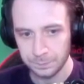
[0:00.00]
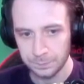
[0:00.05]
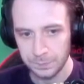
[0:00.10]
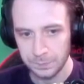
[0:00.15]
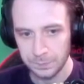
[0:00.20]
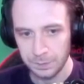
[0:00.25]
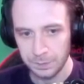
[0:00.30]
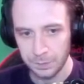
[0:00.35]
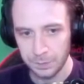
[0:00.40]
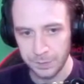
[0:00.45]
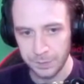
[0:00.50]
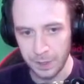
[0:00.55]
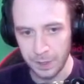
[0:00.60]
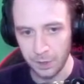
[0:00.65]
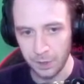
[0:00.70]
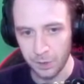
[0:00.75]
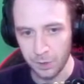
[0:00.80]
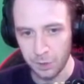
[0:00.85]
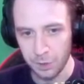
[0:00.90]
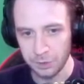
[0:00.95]
Not
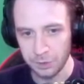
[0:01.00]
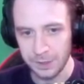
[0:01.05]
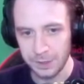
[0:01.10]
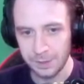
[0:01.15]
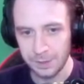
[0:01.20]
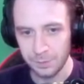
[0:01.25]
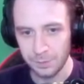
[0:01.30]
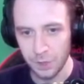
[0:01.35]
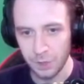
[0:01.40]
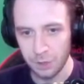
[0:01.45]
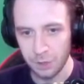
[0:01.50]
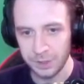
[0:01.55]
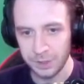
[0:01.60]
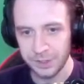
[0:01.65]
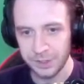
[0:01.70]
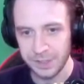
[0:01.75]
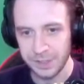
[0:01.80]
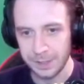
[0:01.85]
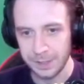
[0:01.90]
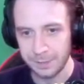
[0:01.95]
only does that
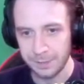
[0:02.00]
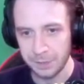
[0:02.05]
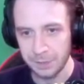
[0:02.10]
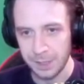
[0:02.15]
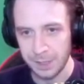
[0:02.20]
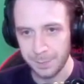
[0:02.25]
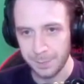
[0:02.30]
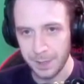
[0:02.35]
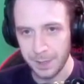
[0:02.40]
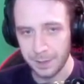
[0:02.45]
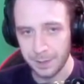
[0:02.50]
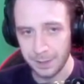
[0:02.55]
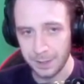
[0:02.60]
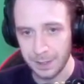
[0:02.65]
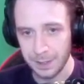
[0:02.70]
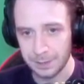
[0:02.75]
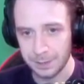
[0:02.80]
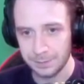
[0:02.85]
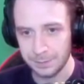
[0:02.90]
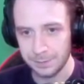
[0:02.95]
give us that back our
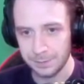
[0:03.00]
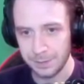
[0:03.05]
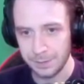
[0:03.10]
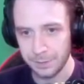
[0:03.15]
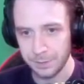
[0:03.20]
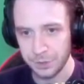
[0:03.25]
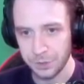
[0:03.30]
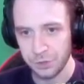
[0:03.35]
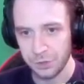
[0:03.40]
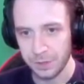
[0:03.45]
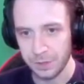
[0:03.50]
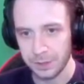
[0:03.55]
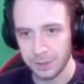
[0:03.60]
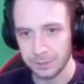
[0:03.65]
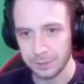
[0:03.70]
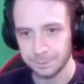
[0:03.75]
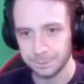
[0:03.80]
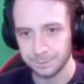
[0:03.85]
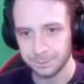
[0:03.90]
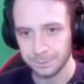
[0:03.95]
Devil Trigger
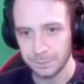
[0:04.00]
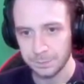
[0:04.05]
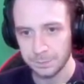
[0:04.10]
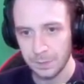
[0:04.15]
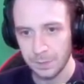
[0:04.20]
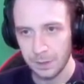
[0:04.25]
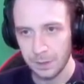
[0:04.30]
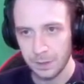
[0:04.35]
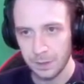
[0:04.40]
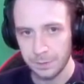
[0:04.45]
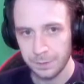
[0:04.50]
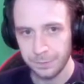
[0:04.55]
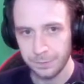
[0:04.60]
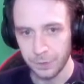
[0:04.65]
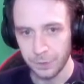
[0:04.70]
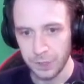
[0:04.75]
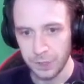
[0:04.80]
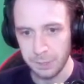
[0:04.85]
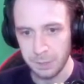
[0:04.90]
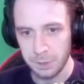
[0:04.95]
for the
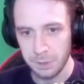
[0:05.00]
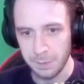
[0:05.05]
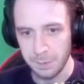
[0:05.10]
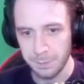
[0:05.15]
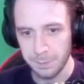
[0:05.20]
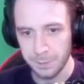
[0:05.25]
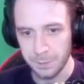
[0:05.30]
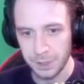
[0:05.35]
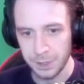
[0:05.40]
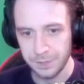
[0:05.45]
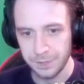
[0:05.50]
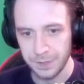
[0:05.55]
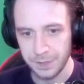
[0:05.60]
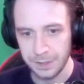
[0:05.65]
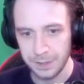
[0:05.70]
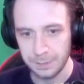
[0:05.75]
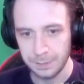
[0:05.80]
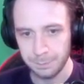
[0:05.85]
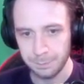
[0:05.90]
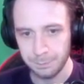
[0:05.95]
upcoming boss fight,
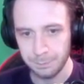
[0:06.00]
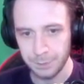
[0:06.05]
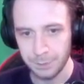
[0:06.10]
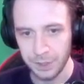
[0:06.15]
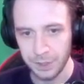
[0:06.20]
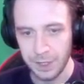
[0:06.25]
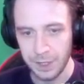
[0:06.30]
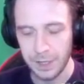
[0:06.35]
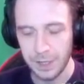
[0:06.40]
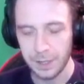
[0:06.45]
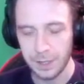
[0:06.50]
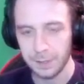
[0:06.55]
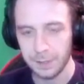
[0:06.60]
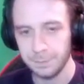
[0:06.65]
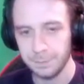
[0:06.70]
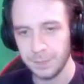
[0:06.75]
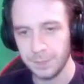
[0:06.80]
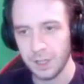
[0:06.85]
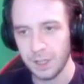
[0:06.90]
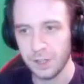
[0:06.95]
but it
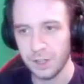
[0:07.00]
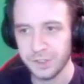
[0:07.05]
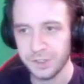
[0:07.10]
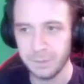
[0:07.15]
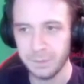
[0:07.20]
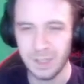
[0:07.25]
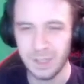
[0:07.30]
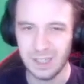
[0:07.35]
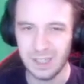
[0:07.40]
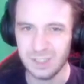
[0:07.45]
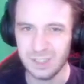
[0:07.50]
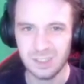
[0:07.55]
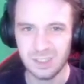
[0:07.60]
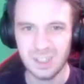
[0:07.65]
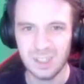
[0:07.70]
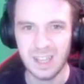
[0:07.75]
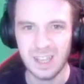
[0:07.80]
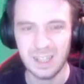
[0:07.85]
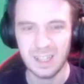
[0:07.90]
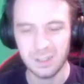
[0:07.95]
also lets us take
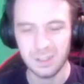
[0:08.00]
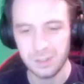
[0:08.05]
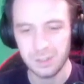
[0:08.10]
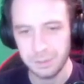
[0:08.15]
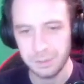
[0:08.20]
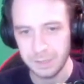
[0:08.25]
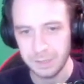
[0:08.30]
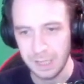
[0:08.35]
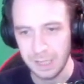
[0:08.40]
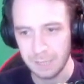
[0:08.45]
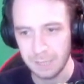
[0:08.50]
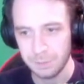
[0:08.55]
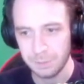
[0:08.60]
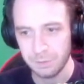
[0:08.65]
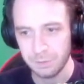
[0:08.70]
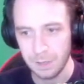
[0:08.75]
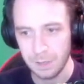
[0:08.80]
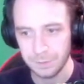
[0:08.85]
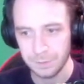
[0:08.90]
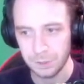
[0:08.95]
out 2 of the enemies rather
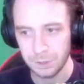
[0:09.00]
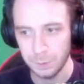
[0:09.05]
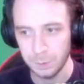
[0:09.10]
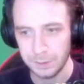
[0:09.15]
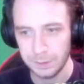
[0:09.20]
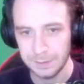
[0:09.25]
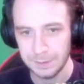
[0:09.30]
quickly.